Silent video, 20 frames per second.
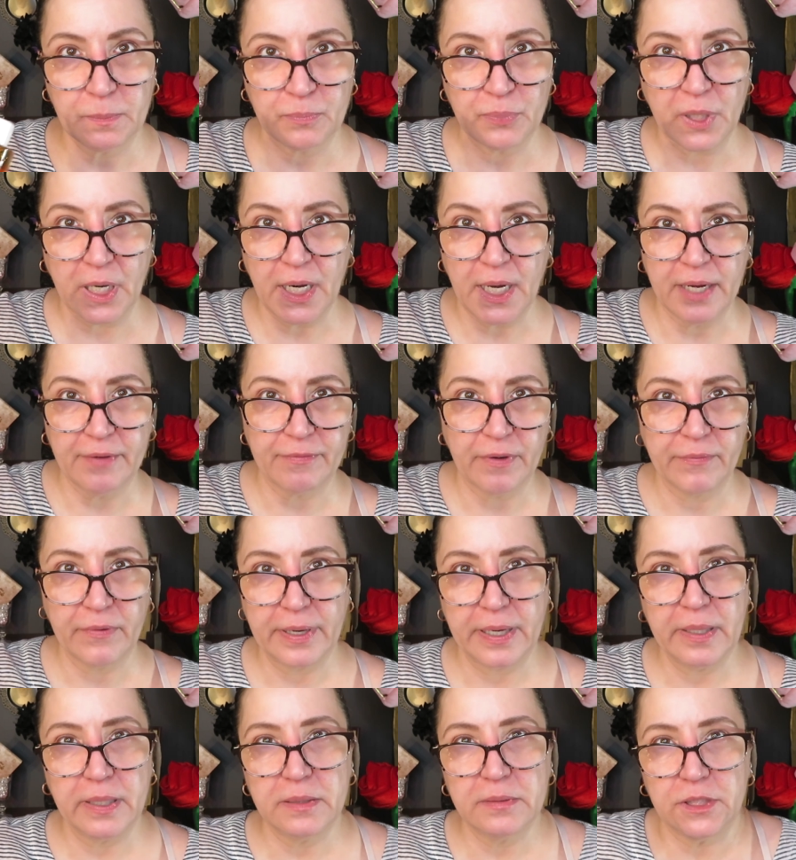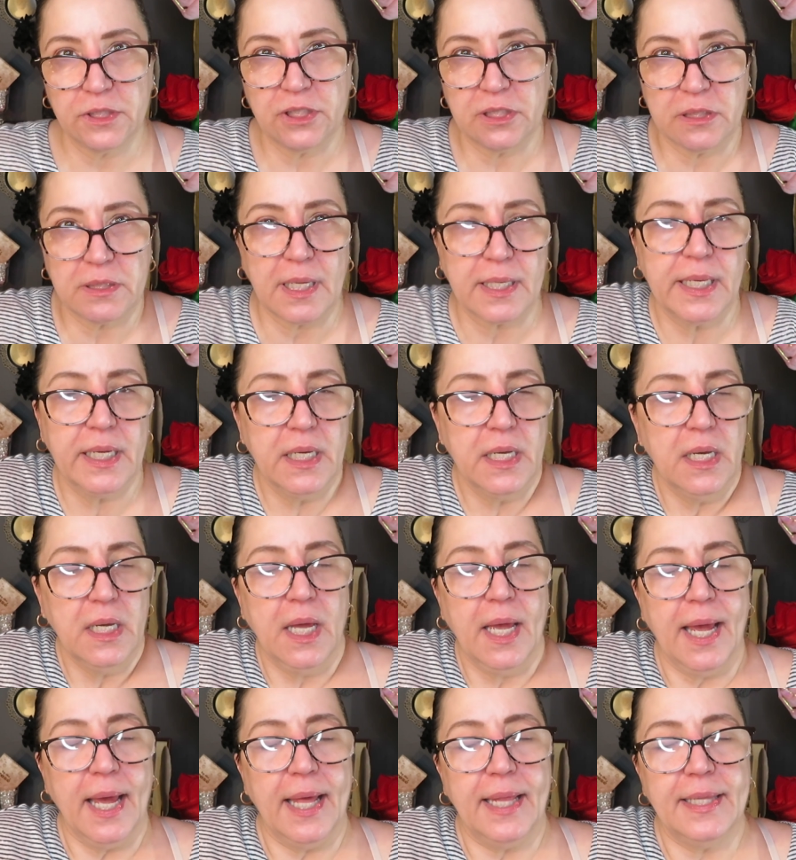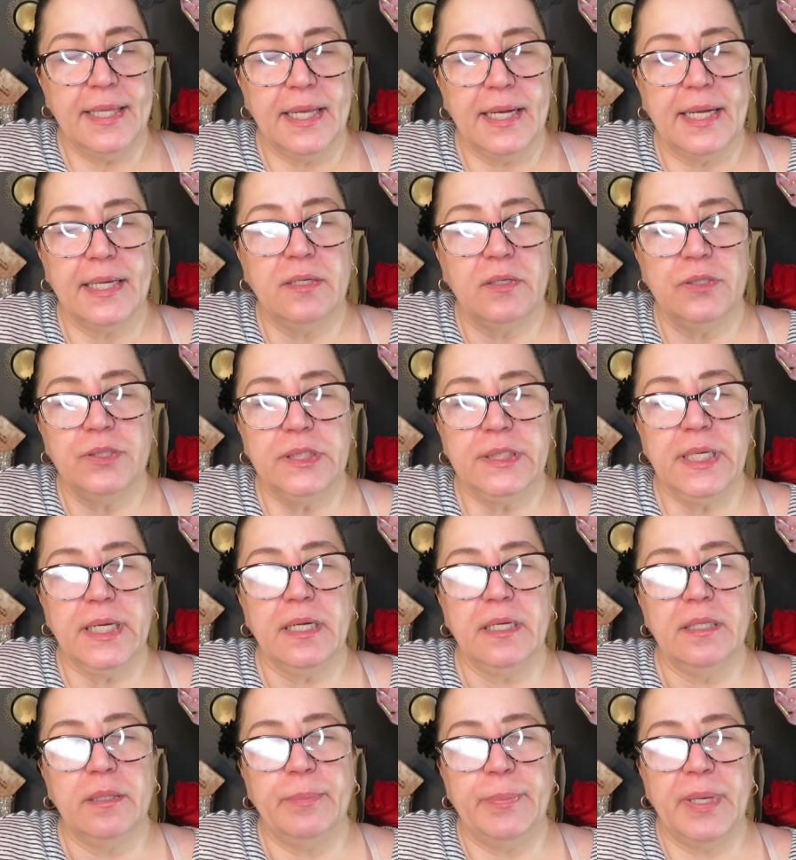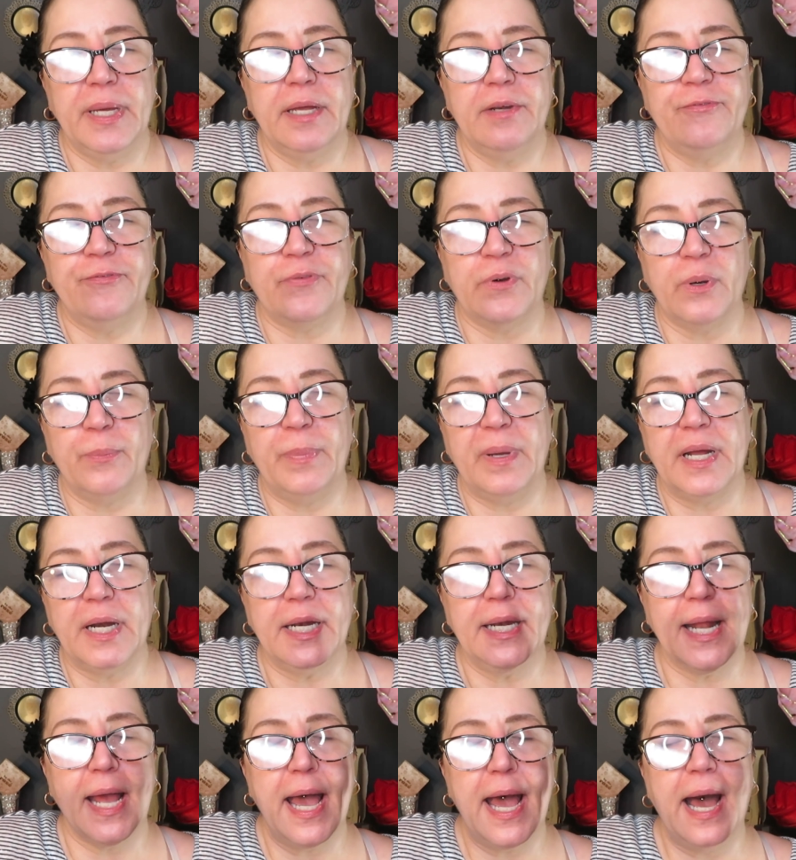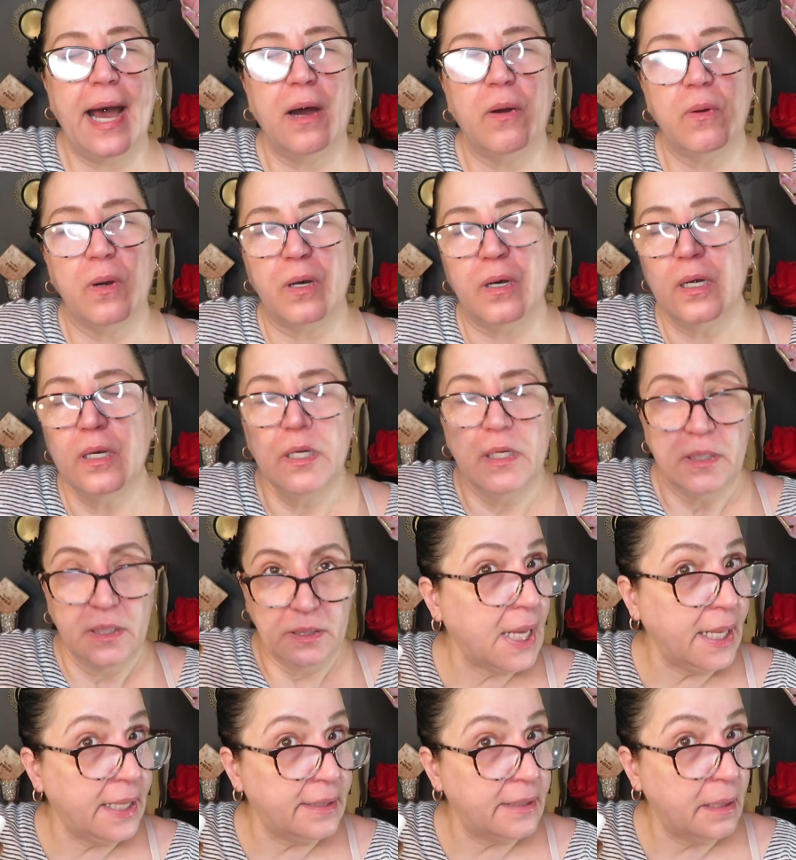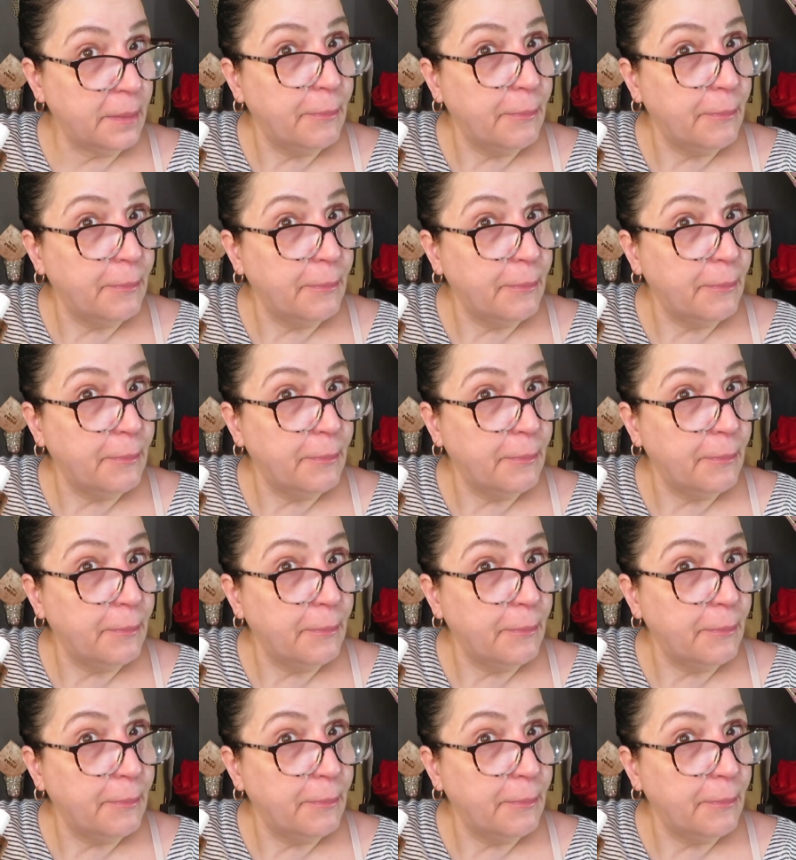spread everywhere, and it's just like, and then I go sit on the bed for about an hour in the